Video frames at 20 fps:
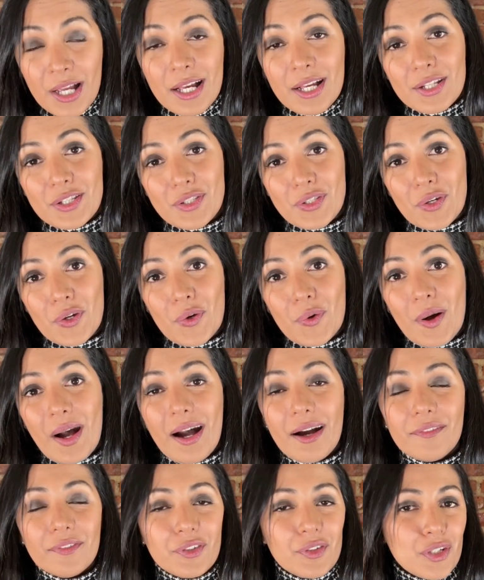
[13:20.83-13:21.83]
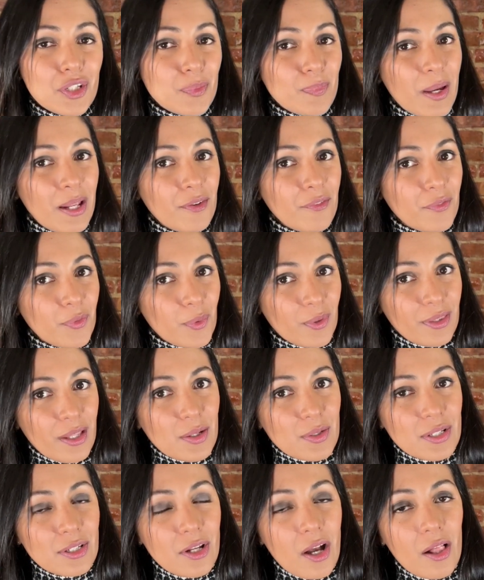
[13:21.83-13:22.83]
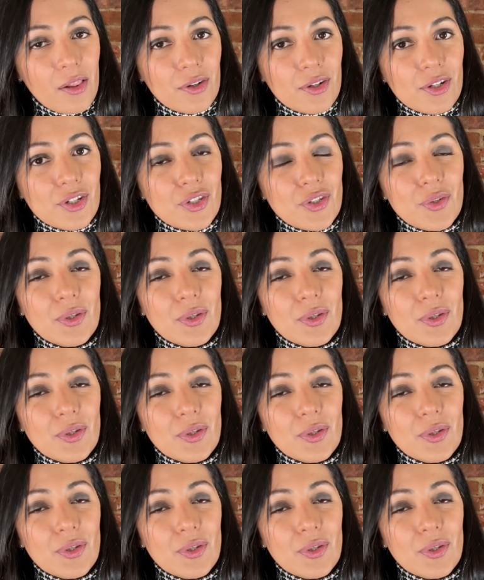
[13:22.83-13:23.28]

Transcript: So after you spend $4,000,